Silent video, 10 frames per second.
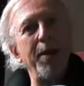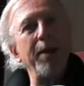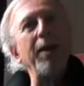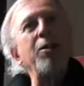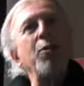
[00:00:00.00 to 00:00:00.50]

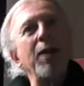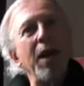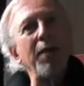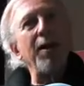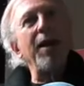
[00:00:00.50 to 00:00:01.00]
lead to a
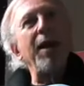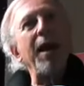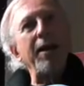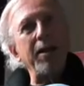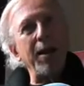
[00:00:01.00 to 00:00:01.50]
kind of
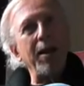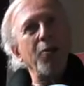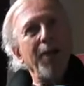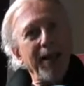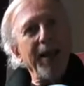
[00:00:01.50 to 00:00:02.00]
a
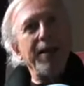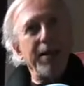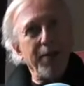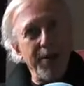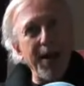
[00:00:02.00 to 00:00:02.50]
real
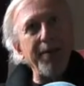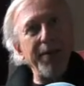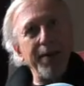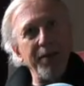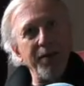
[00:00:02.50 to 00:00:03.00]

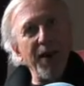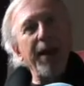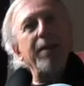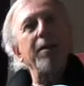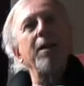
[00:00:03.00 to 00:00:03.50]
anti-gravity
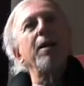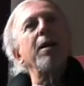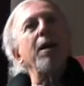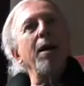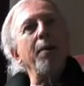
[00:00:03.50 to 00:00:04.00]
effect.
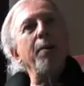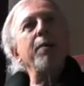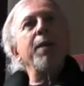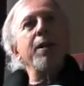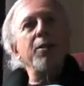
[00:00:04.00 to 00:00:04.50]

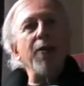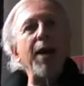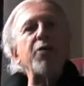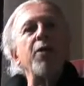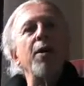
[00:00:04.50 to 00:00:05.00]
The
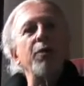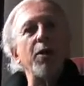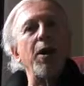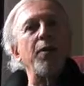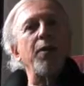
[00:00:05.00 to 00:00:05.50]
interaction of
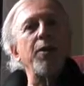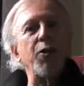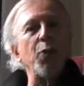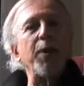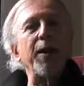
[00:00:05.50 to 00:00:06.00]

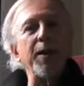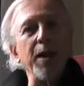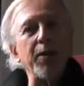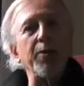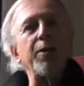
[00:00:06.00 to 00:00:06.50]

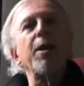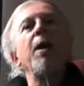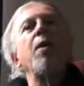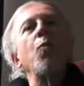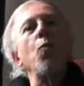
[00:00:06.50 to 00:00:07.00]
superconductors
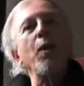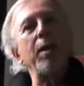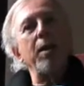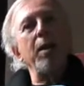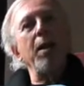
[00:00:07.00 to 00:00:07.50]

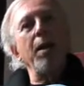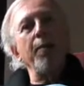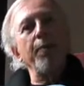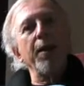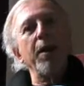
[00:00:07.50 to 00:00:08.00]
with
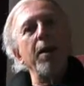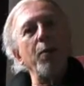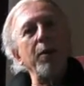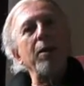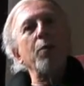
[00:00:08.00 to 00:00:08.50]

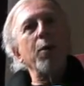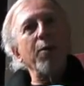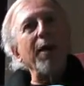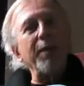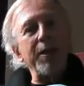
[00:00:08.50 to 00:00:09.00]

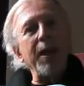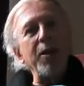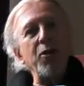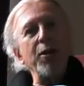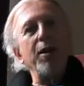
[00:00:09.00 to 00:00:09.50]

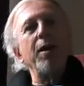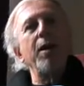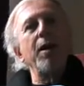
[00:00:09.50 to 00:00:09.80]
gravitation